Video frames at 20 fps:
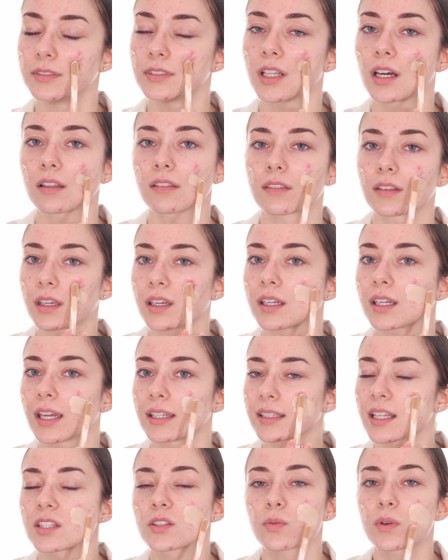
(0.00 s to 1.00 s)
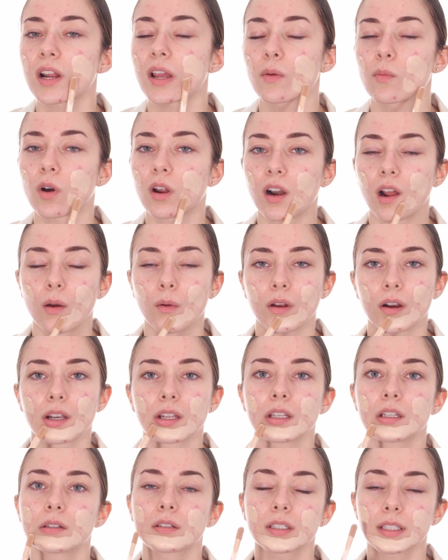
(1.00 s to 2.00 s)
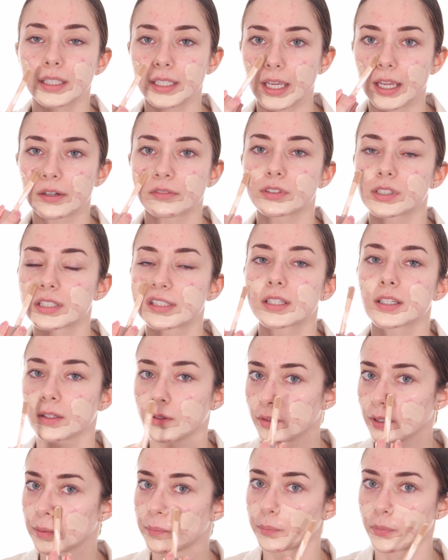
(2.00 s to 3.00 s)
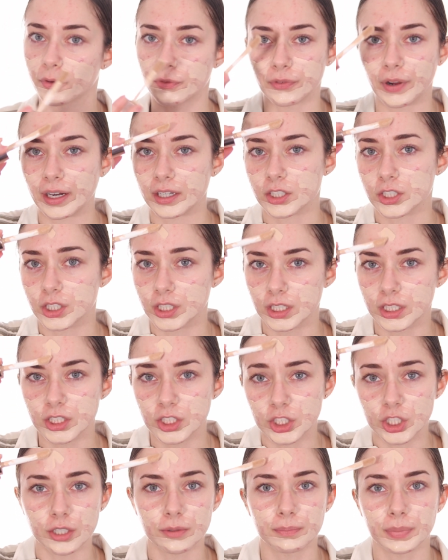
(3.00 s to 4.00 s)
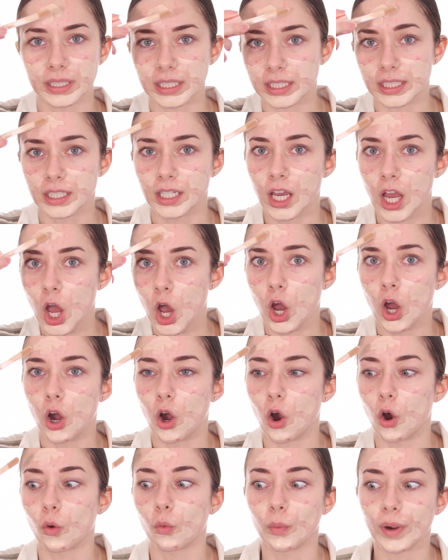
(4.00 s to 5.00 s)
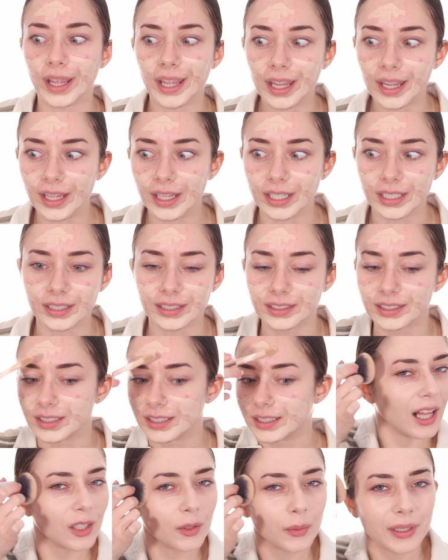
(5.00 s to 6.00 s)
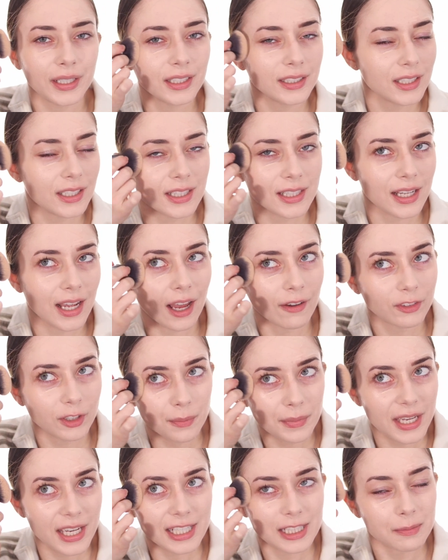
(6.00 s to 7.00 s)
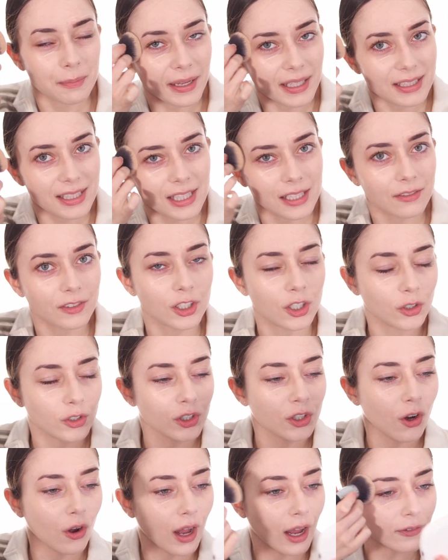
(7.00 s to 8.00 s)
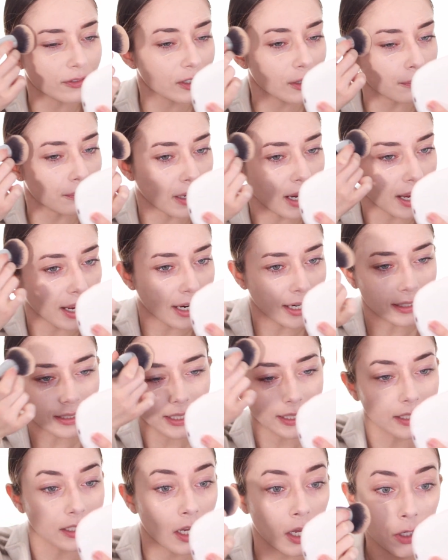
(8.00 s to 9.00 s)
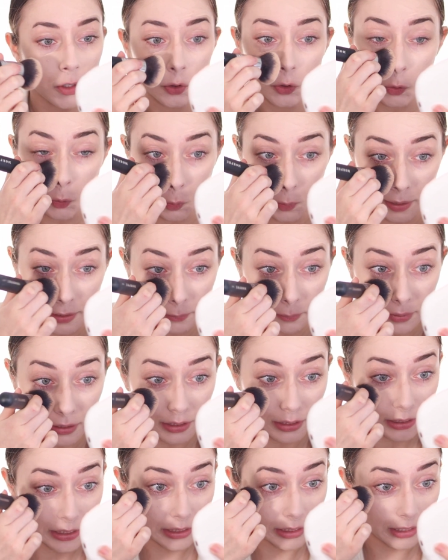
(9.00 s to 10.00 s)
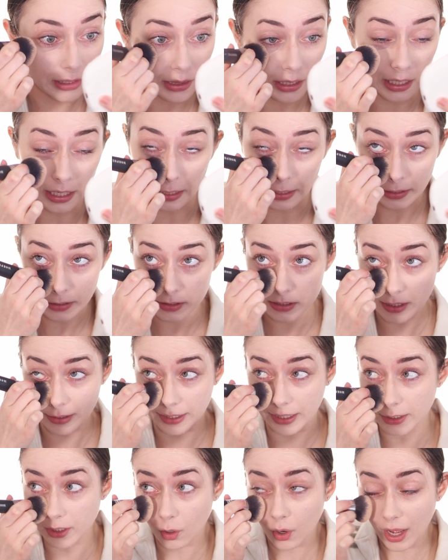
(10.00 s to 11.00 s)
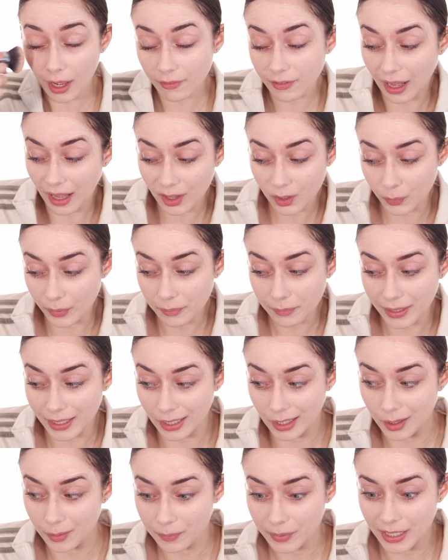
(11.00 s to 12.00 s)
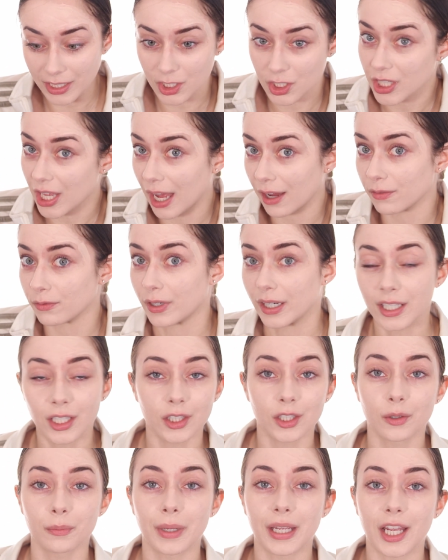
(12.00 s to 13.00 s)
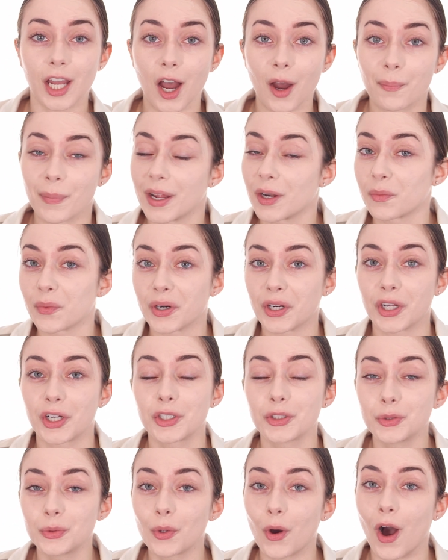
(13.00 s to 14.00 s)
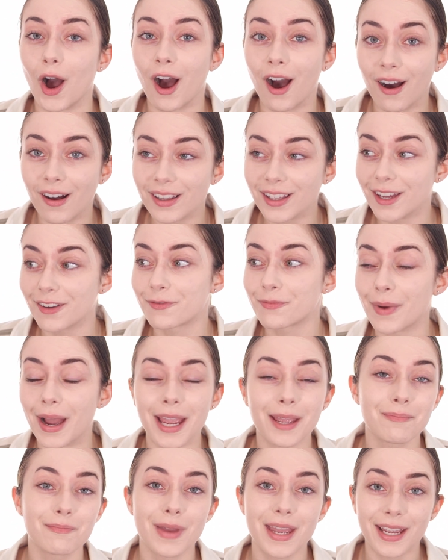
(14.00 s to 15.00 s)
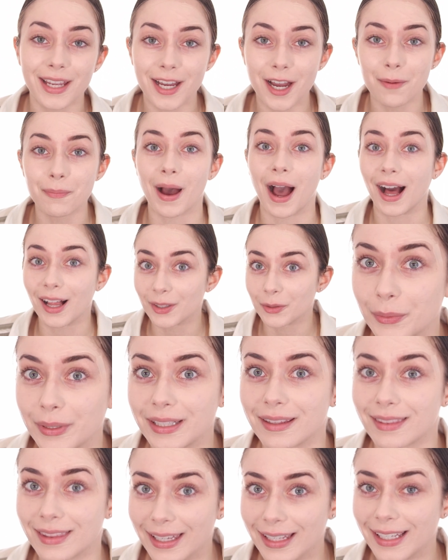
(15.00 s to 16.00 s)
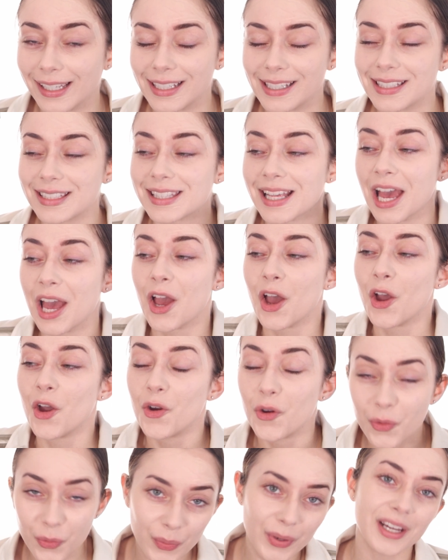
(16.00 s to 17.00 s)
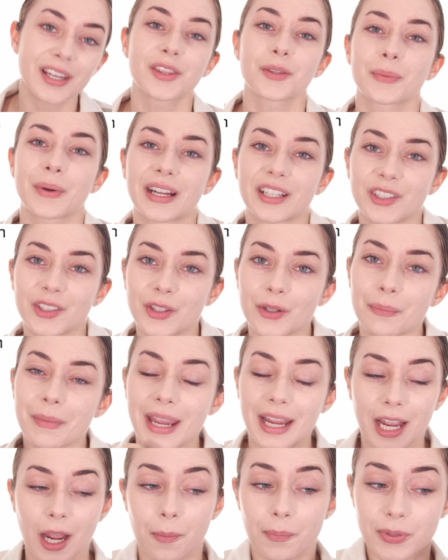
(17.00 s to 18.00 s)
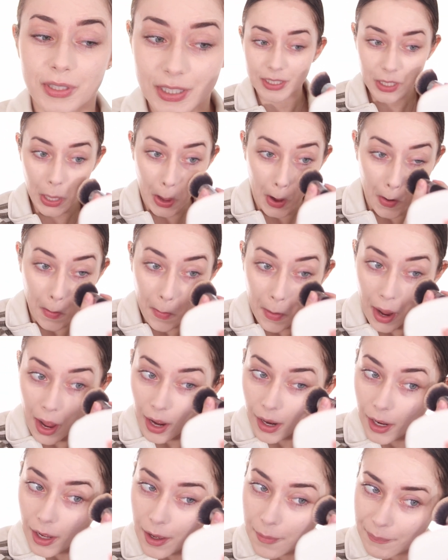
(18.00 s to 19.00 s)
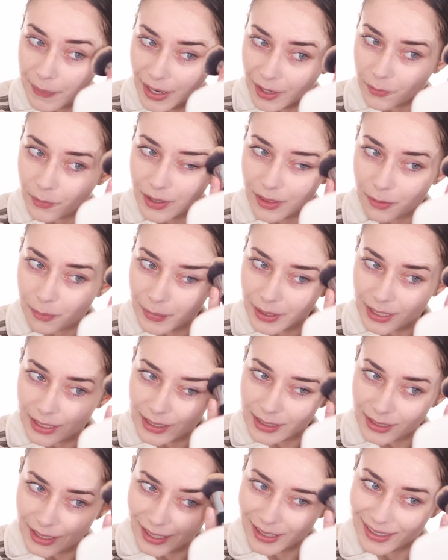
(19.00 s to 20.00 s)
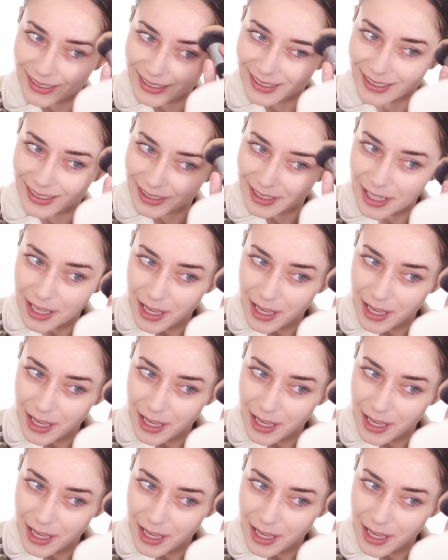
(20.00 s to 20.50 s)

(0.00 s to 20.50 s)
nothing, and that's what I want literally every single imperfection to be away. Halloween doesn't have to be expensive, you know, you don't have to buy like 20 million things. Like I don't have Halloween makeup, I just have regular makeup, and we're gonna do all of my makeup Halloween thingies with regular makeup, so bear with me. Oh